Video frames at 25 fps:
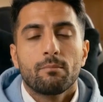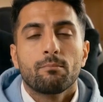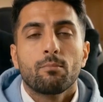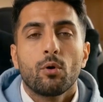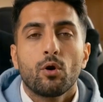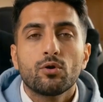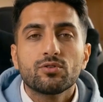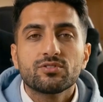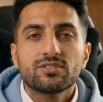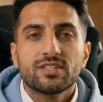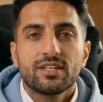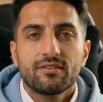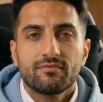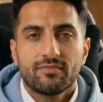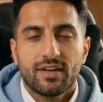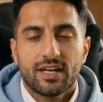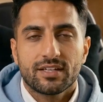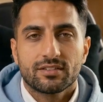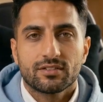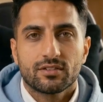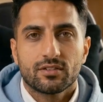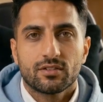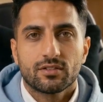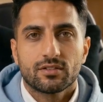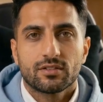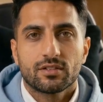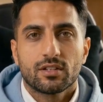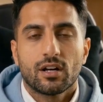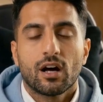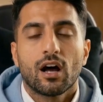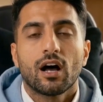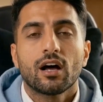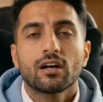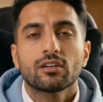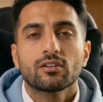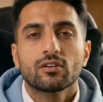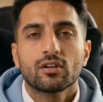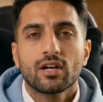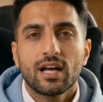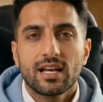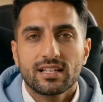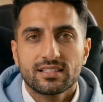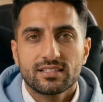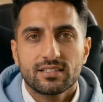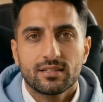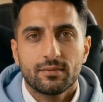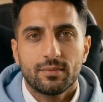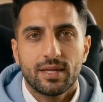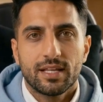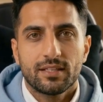Most investors
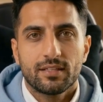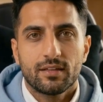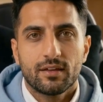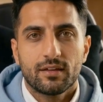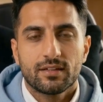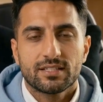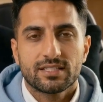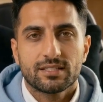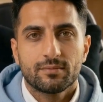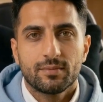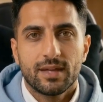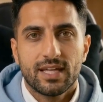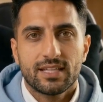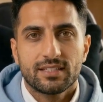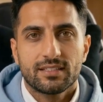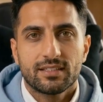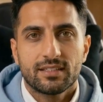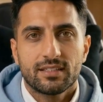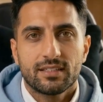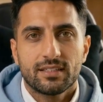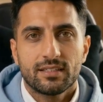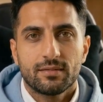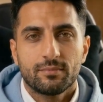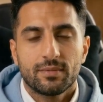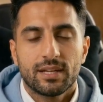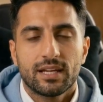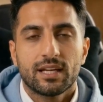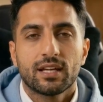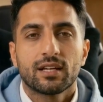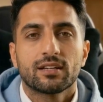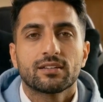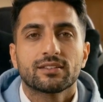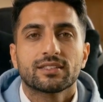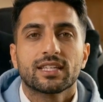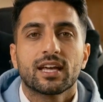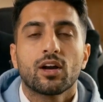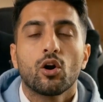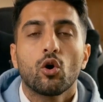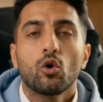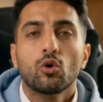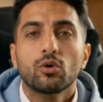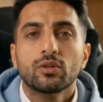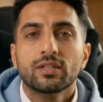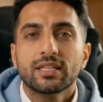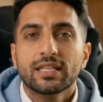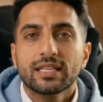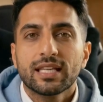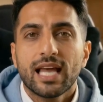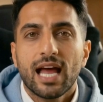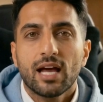underestimate their expenses because they
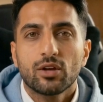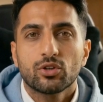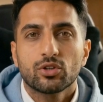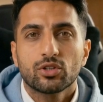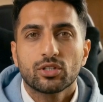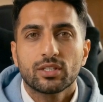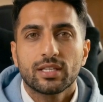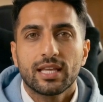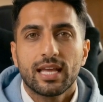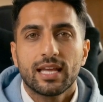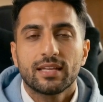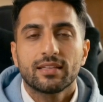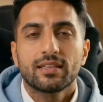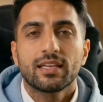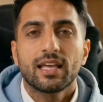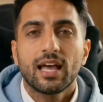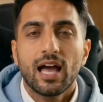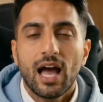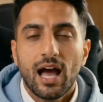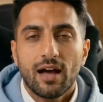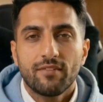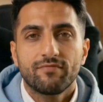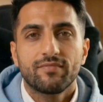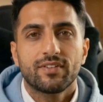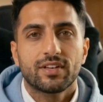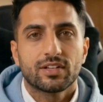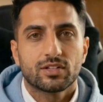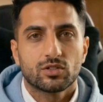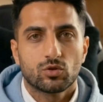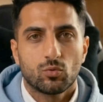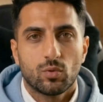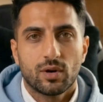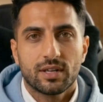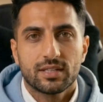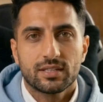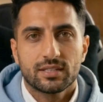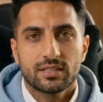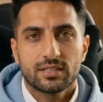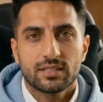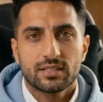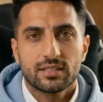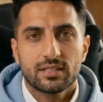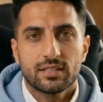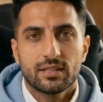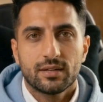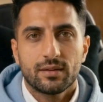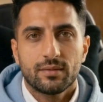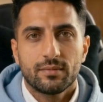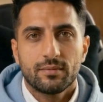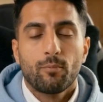only calculate the obvious ones.
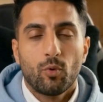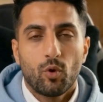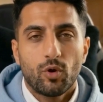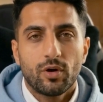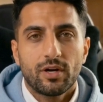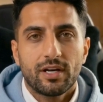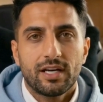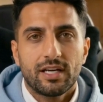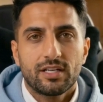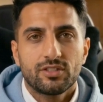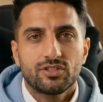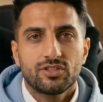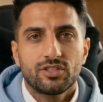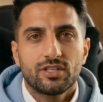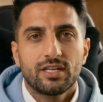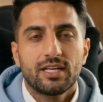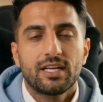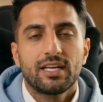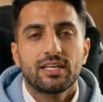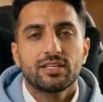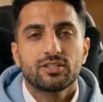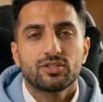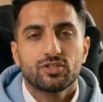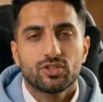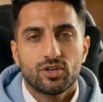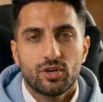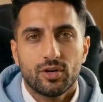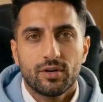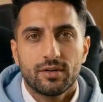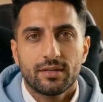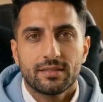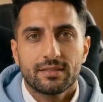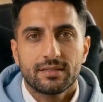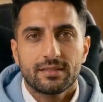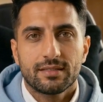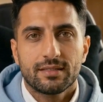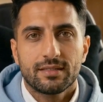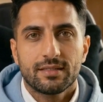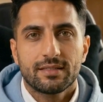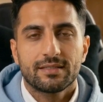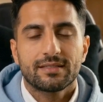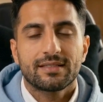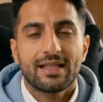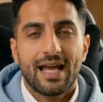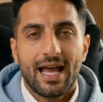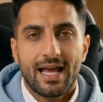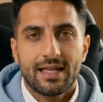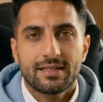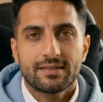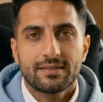Mortgage, insurance,
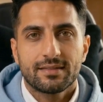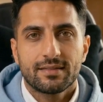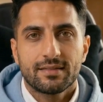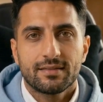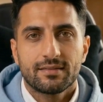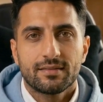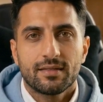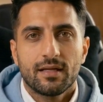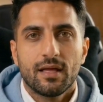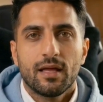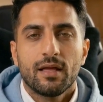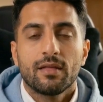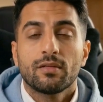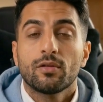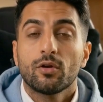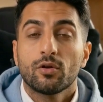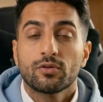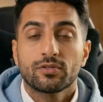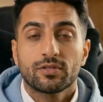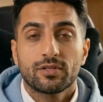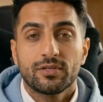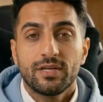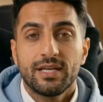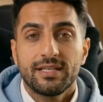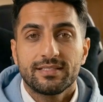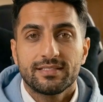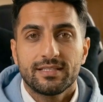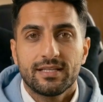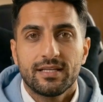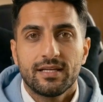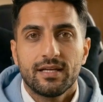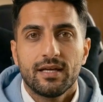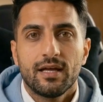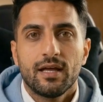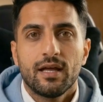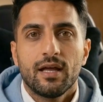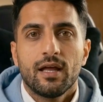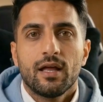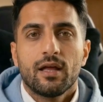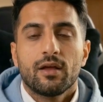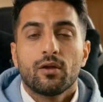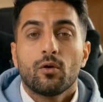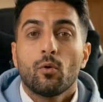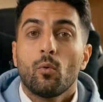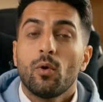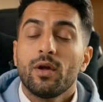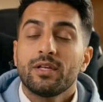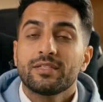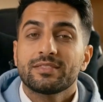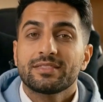taxes, those are easy.
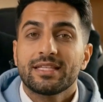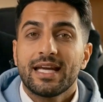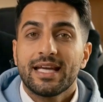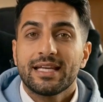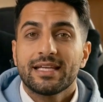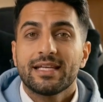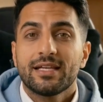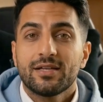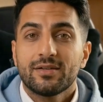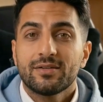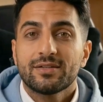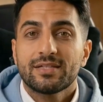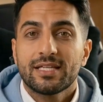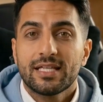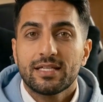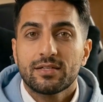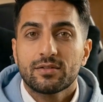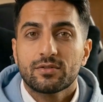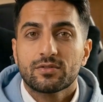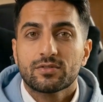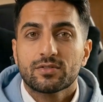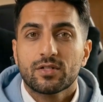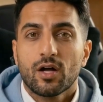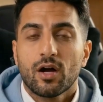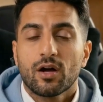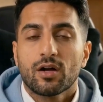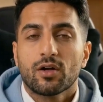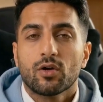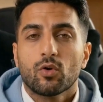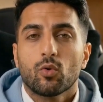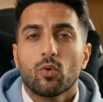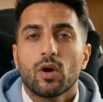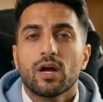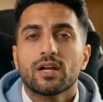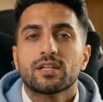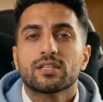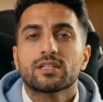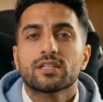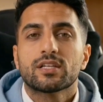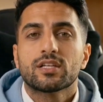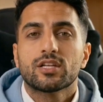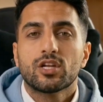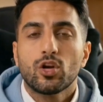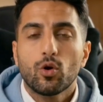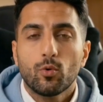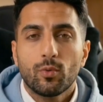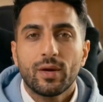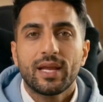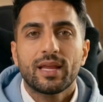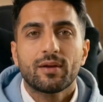The ones that kill deals are the ones
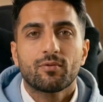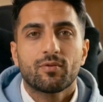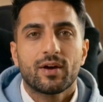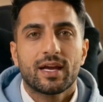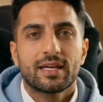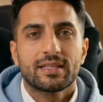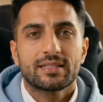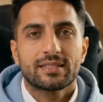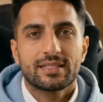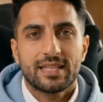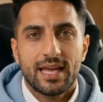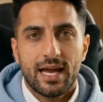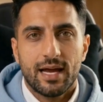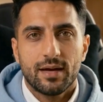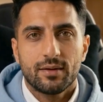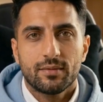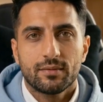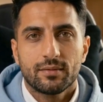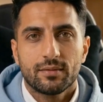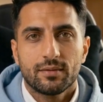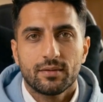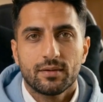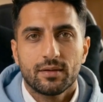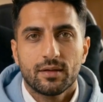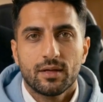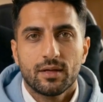nobody writes down.